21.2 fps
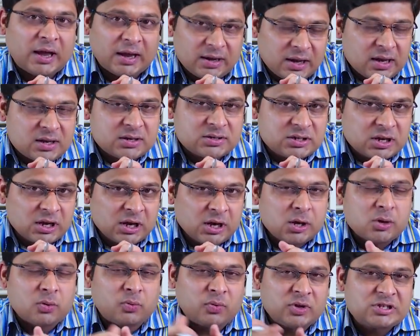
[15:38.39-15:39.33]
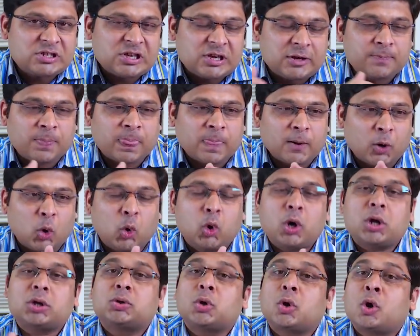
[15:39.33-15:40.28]
and hence we see
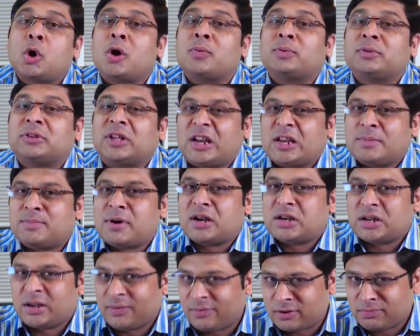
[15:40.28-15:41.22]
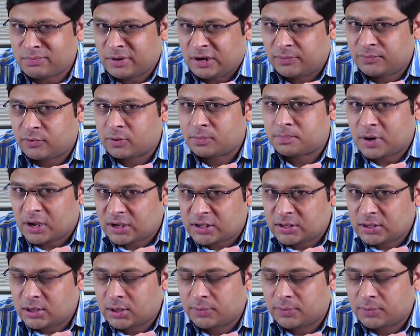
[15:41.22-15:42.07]
overthrow of Taliban government from